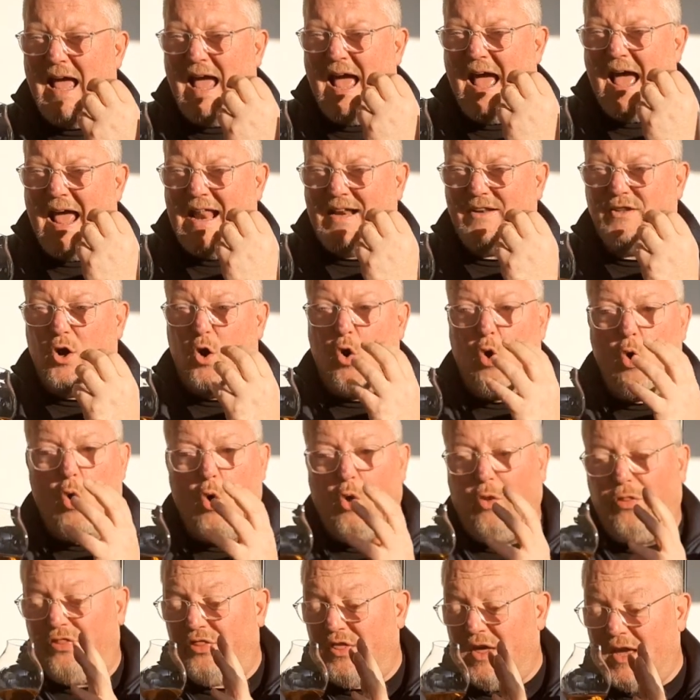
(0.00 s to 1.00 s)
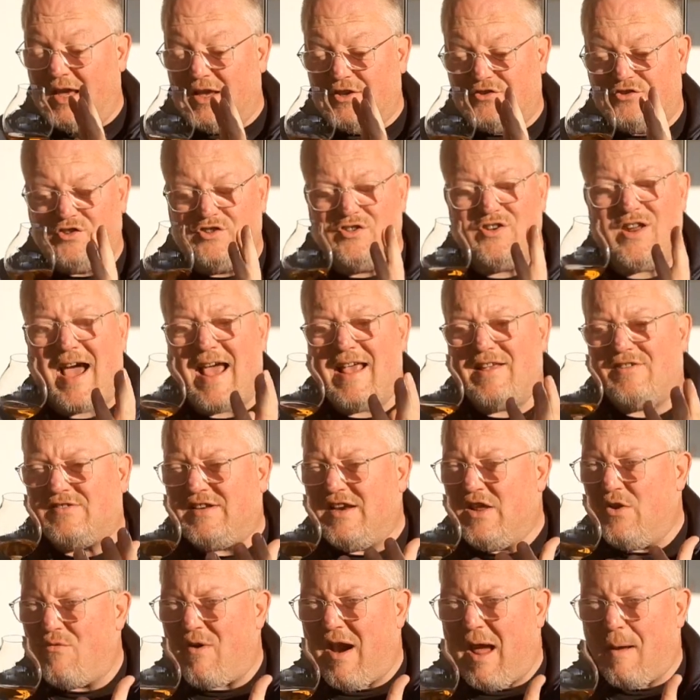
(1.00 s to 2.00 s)
and the whole thing is
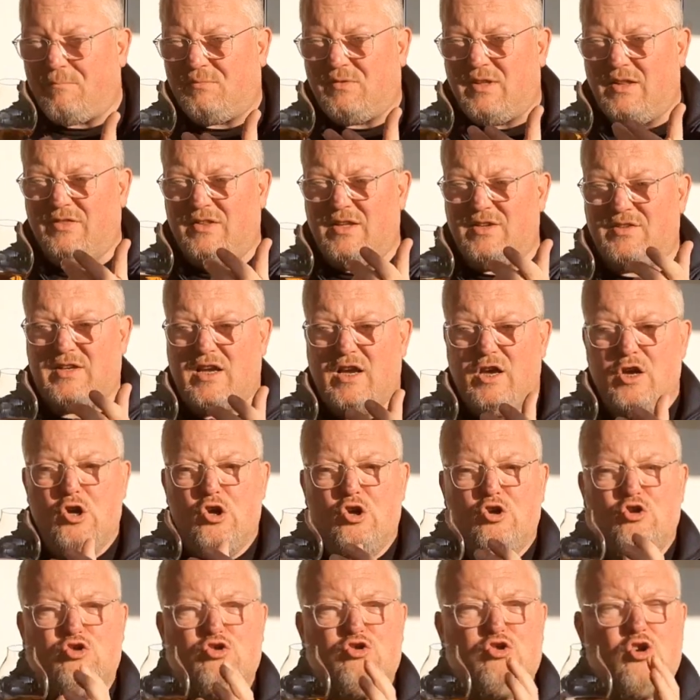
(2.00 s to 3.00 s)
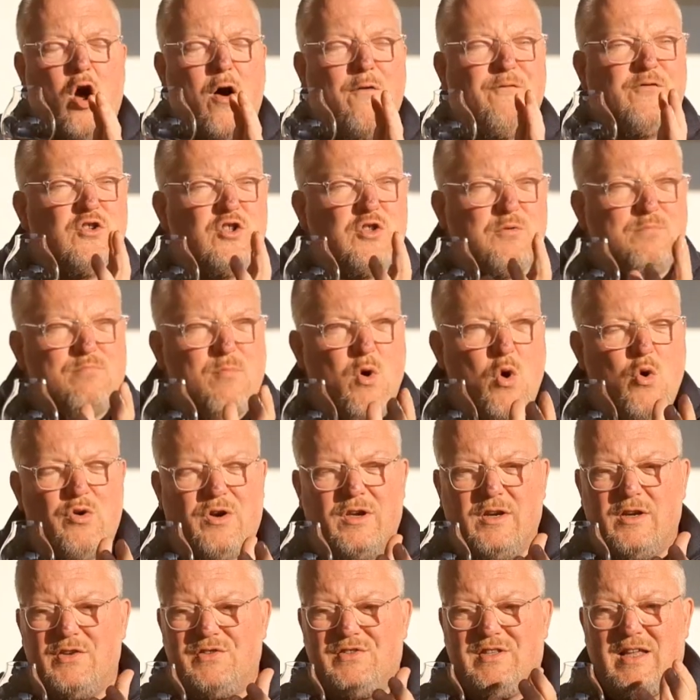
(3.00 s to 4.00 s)
nicely wrapped in this soft
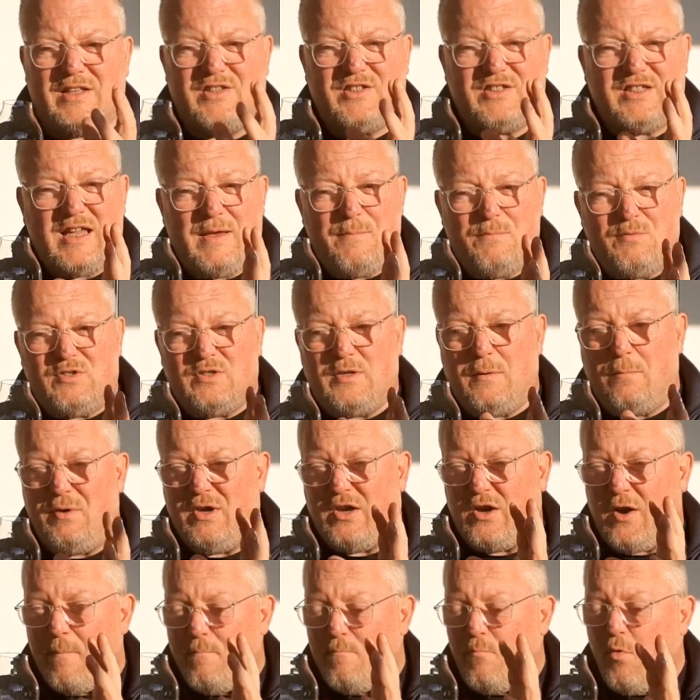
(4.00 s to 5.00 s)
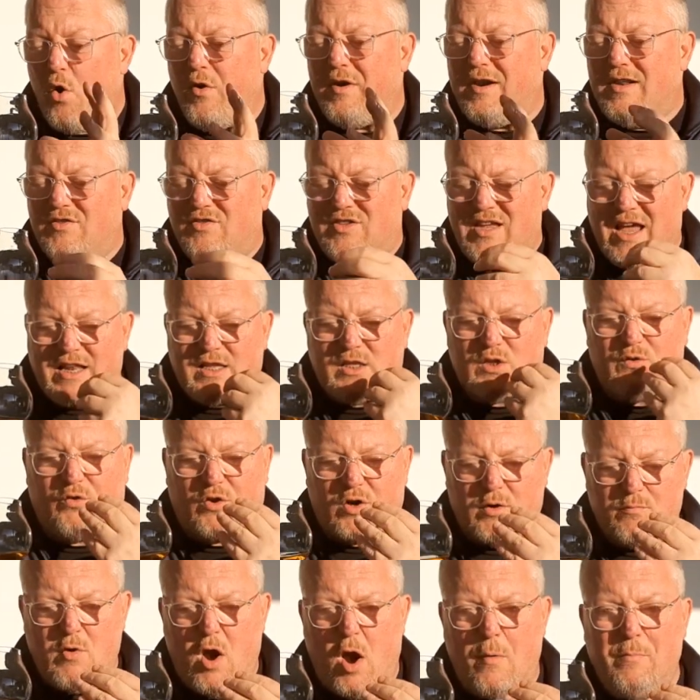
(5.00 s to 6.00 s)
smokiness that seems to become more intense for a
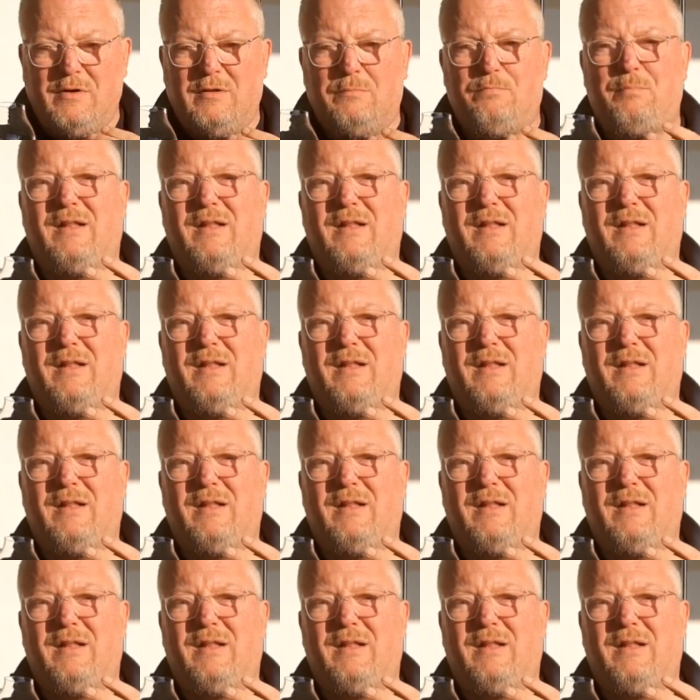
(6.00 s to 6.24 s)
moment,